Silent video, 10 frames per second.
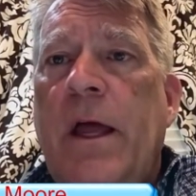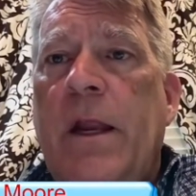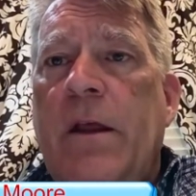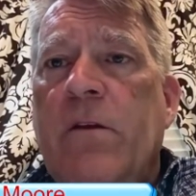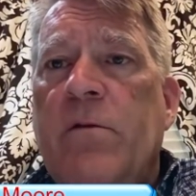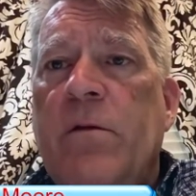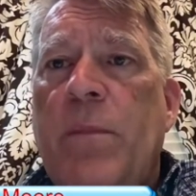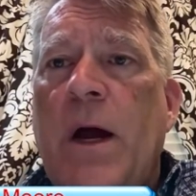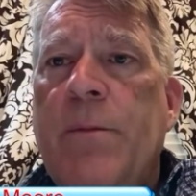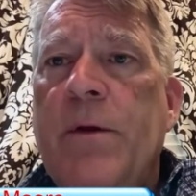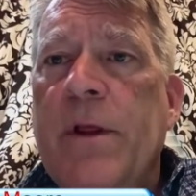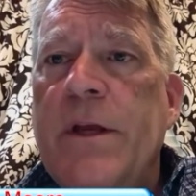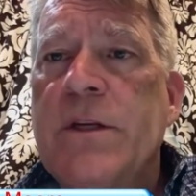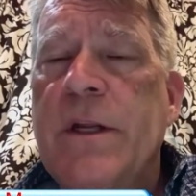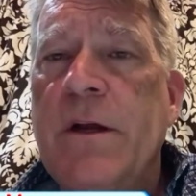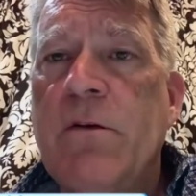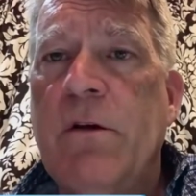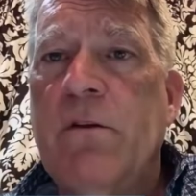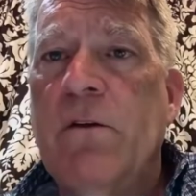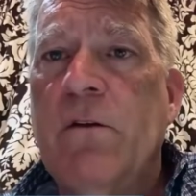and as population
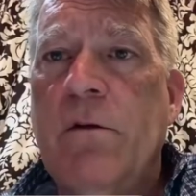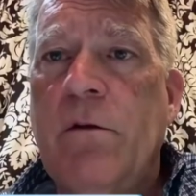increases